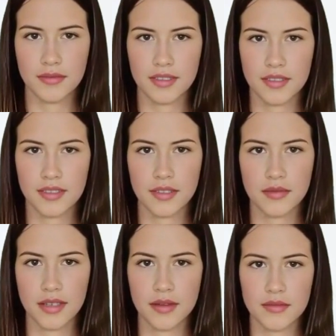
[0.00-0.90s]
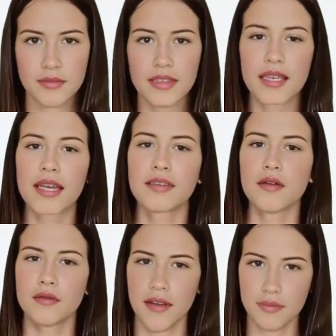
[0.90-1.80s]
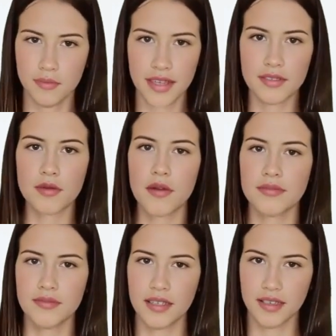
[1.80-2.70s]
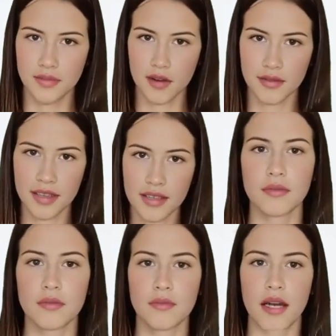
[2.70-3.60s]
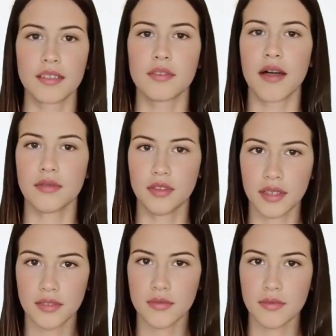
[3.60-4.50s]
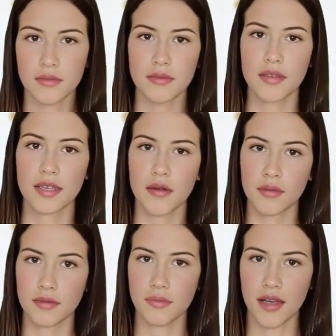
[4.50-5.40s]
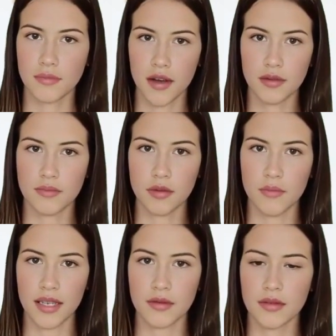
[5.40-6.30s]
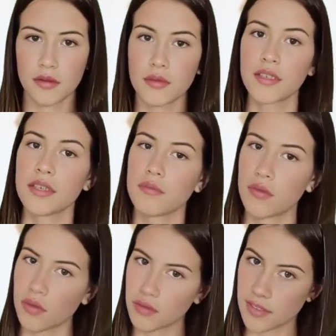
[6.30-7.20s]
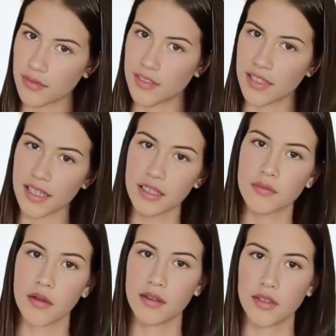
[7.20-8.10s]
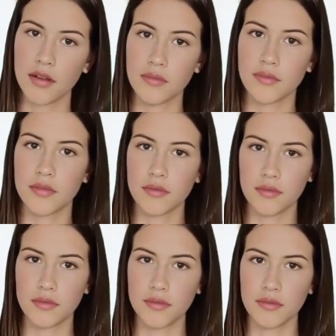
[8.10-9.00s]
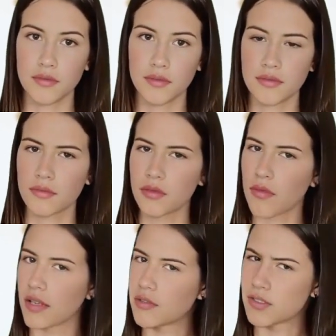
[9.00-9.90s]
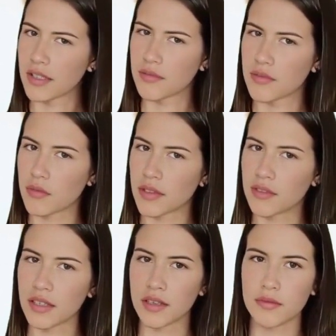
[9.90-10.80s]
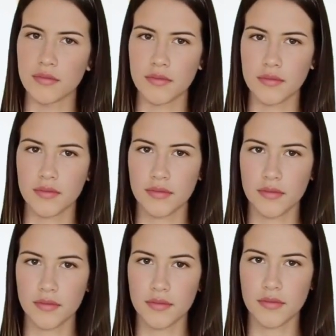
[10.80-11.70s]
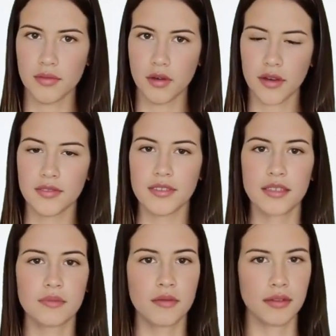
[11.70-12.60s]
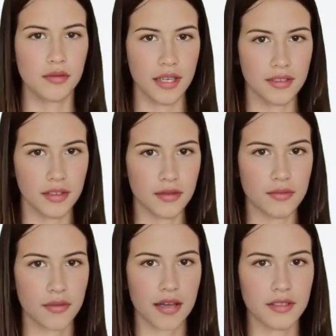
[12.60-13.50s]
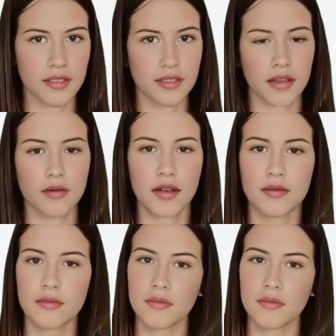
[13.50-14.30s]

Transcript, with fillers: consistent yields via Anchor have made UST a darling in DeFi strategies, becoming the bedrock for many liquidity pools and staking projects. Cross-chain fluidity. UST's reach isn't confined to Terra.